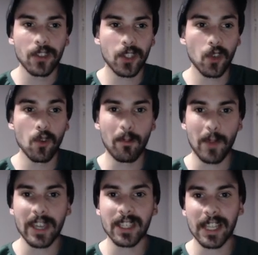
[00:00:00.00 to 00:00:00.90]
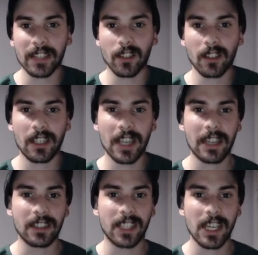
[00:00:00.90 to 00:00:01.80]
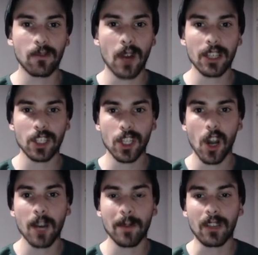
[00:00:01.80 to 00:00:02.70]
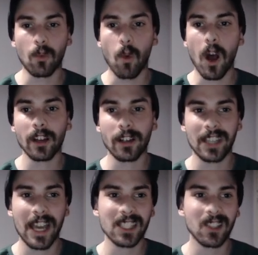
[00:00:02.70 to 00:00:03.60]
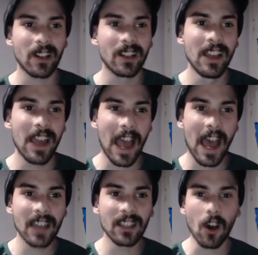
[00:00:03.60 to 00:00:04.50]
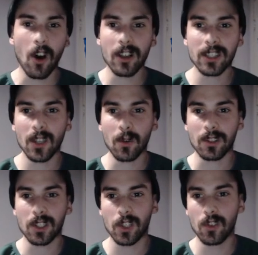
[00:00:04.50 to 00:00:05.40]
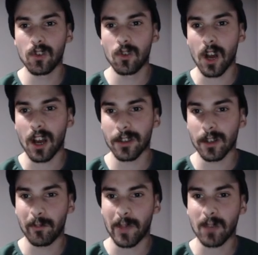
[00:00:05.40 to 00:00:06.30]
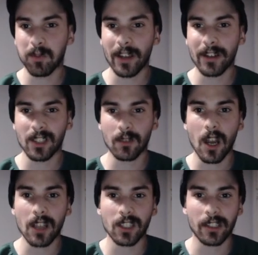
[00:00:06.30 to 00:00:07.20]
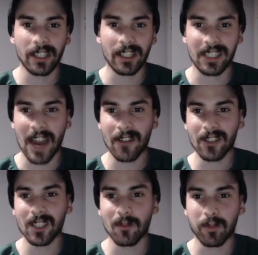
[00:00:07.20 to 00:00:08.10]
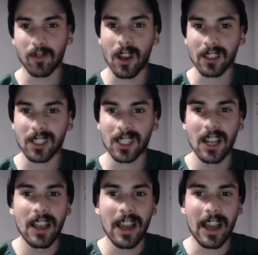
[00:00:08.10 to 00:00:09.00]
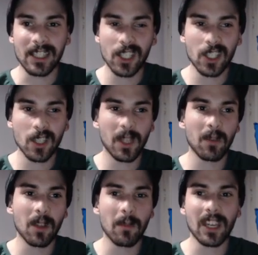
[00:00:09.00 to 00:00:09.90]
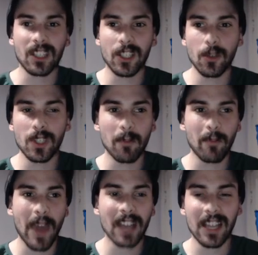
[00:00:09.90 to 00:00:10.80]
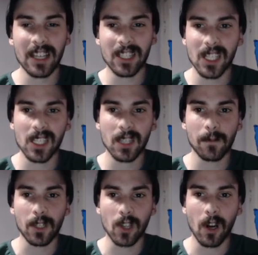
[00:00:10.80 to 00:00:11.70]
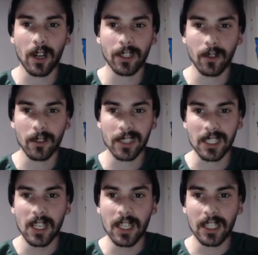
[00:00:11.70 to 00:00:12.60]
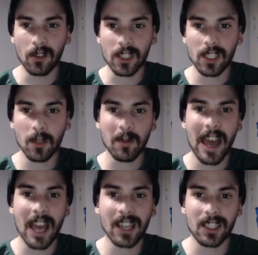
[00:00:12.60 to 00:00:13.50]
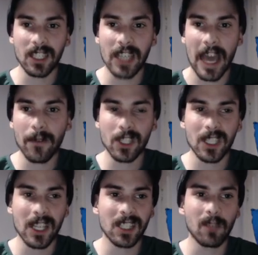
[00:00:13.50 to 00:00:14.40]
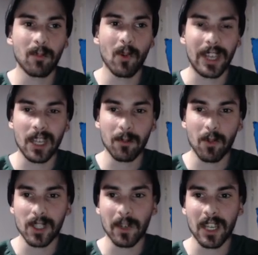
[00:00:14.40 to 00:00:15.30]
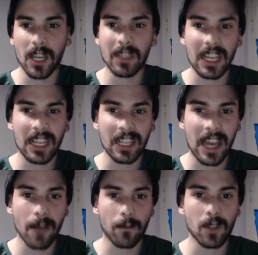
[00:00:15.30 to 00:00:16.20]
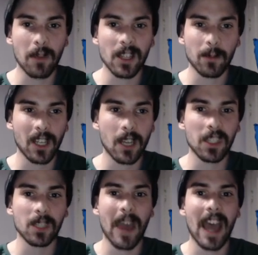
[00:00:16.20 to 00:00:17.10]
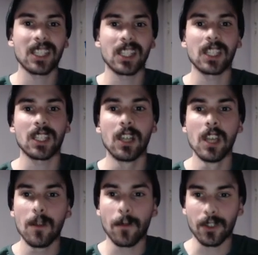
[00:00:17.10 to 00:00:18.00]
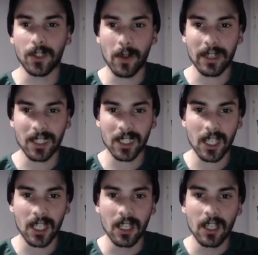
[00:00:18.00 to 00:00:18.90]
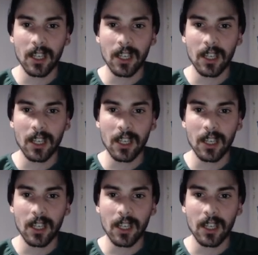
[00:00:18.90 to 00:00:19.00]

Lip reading: 2 bigs that they're going to get in Dayron Sharpe and Walker Kessler. Add in also 2 other big players in the roster here. Garrison Brooks, as he should be able to make a huge impact next season for the Tar Heels, as he looks to be back, as he averaged 16.8 points per game and 8.5 rebounds per game this past season for UNC.